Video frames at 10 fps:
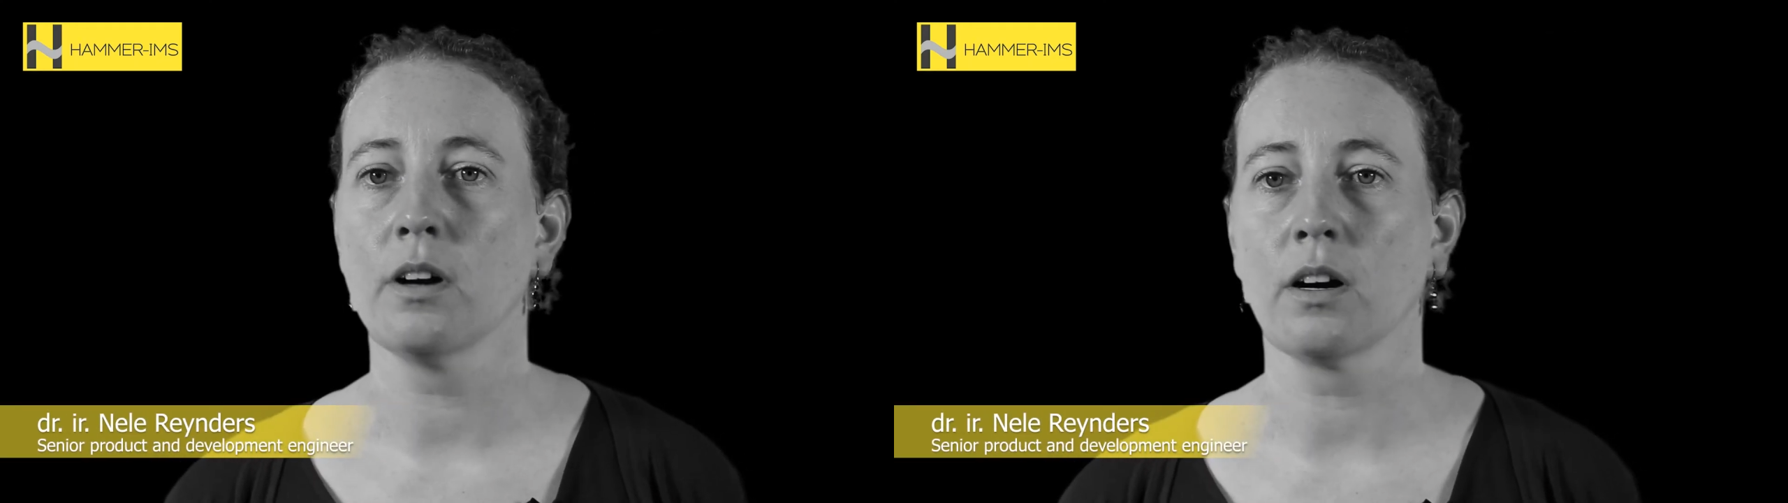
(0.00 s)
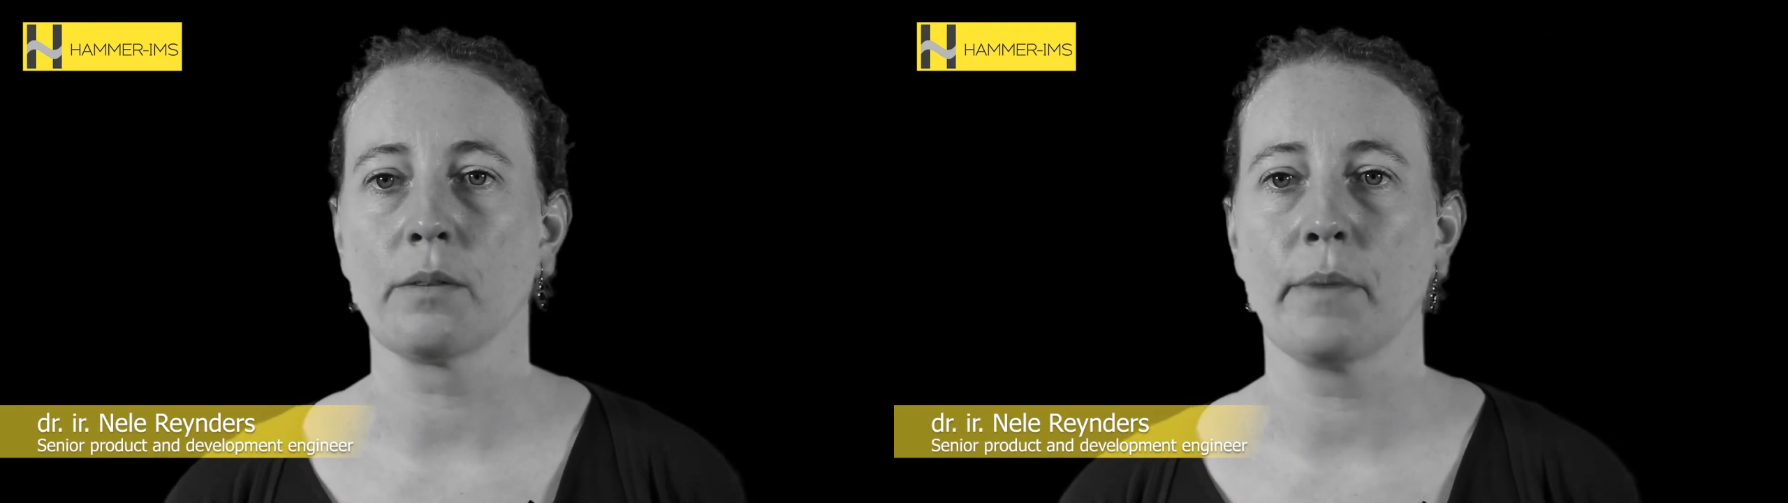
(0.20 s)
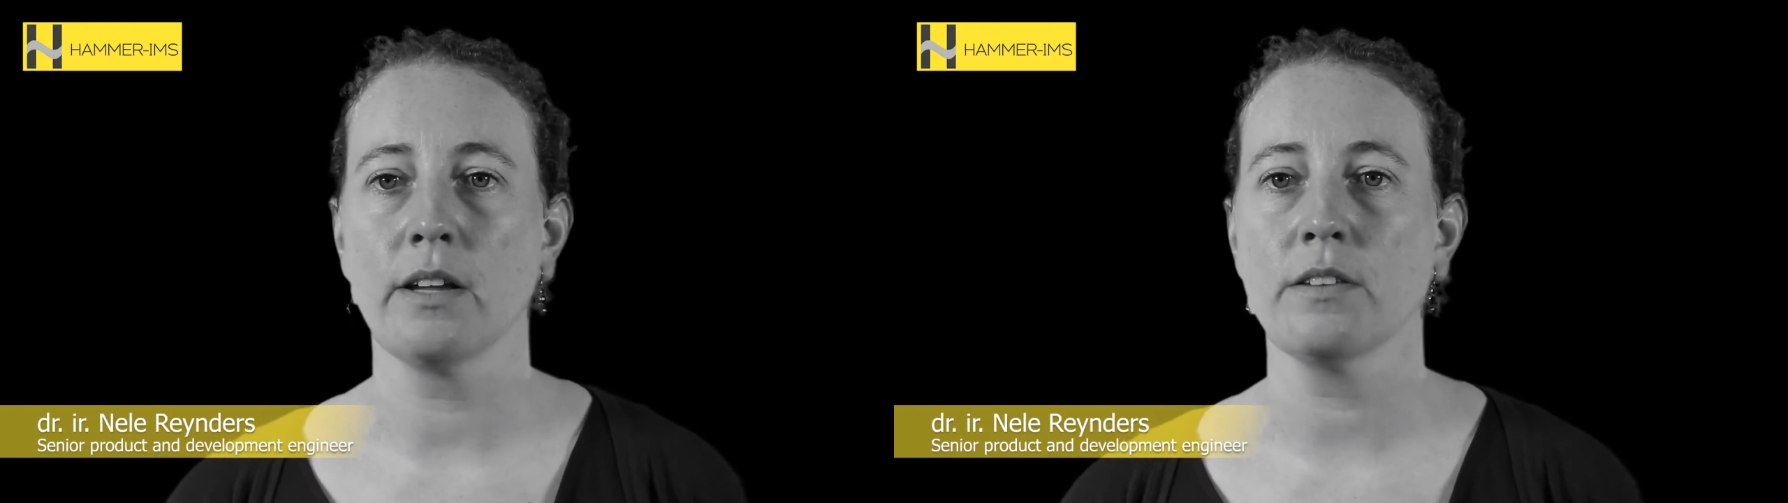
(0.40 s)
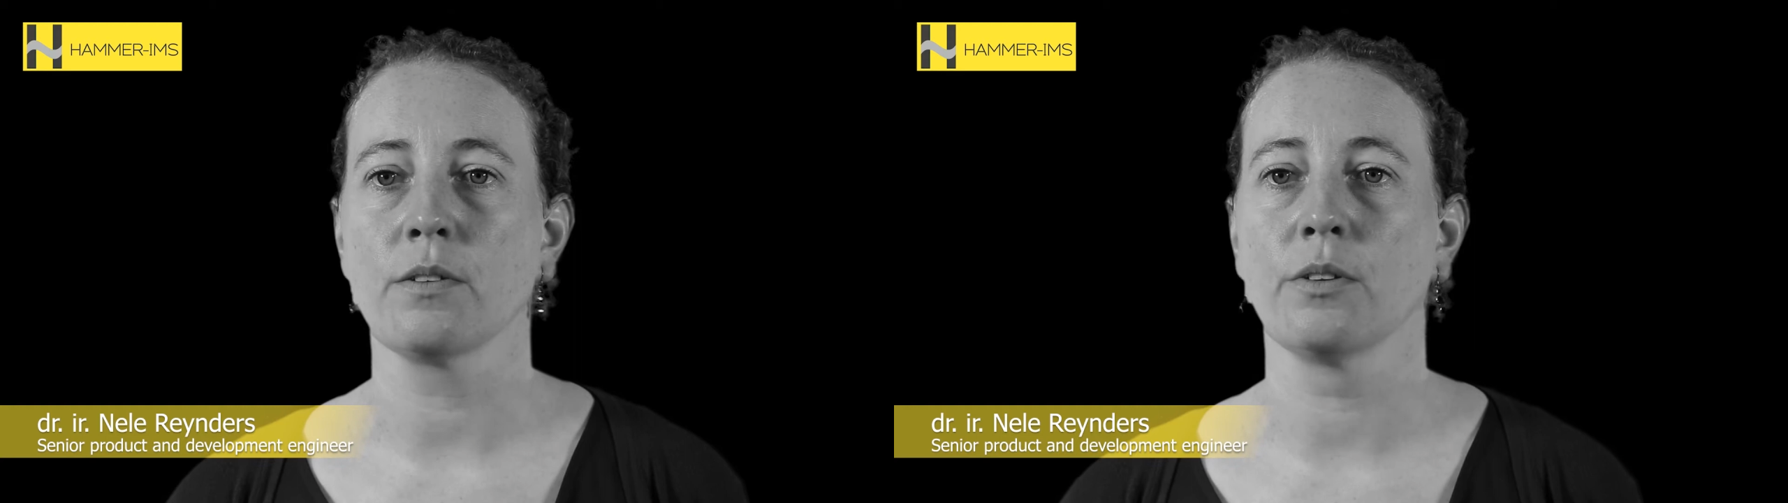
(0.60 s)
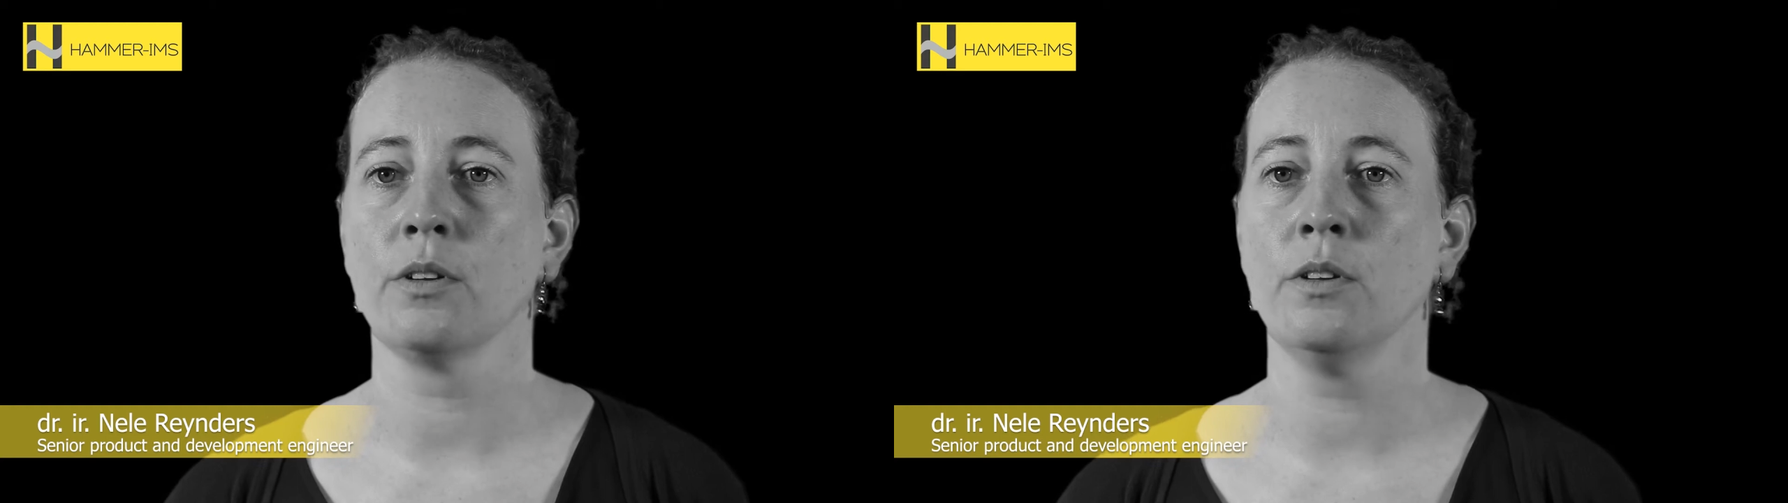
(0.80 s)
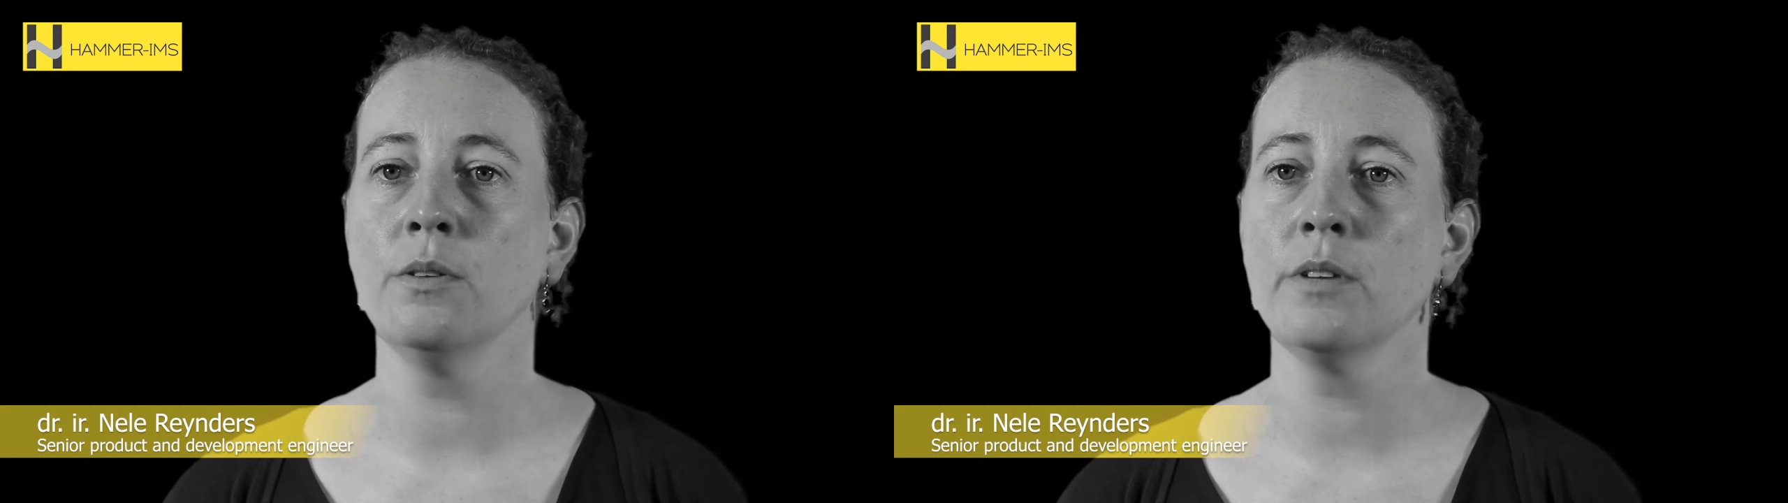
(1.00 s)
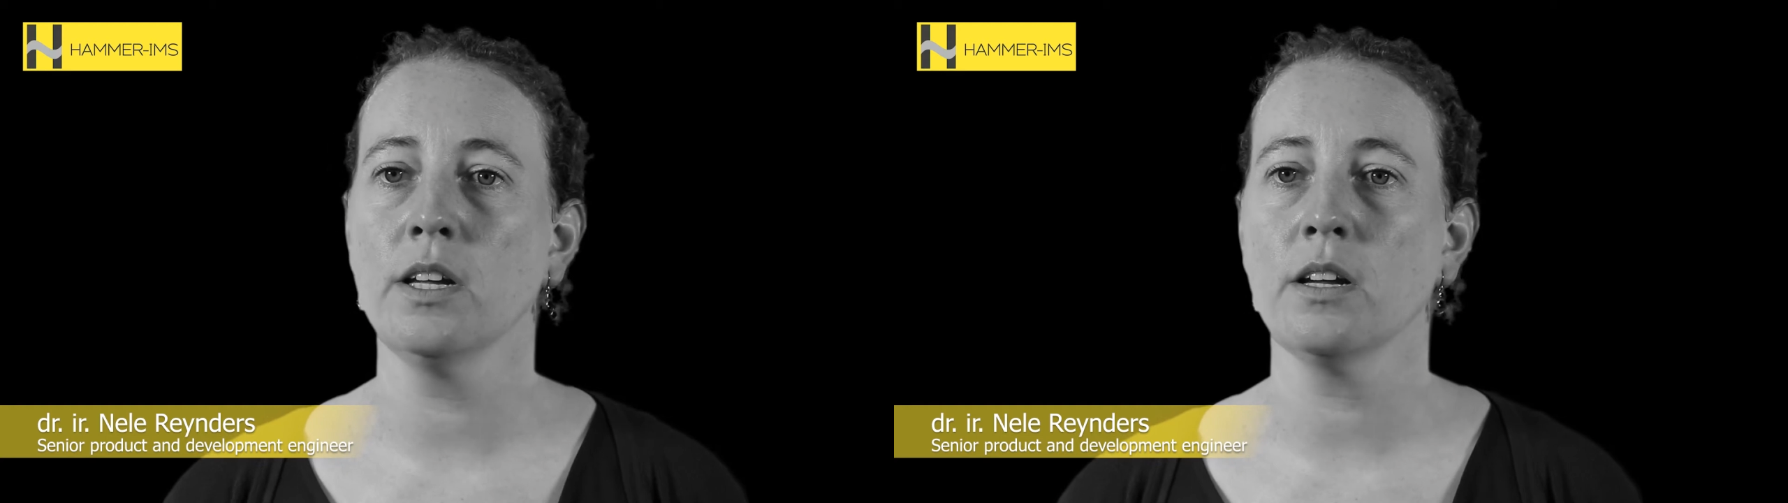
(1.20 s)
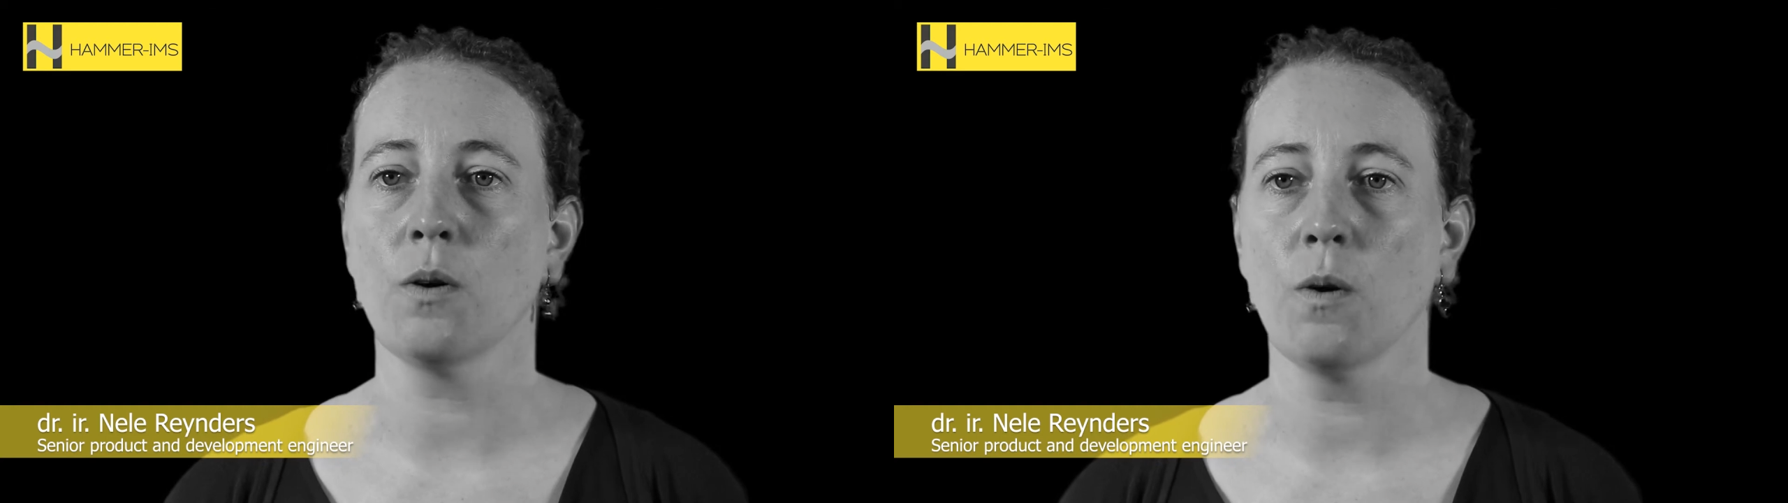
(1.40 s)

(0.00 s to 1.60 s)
are based on the unique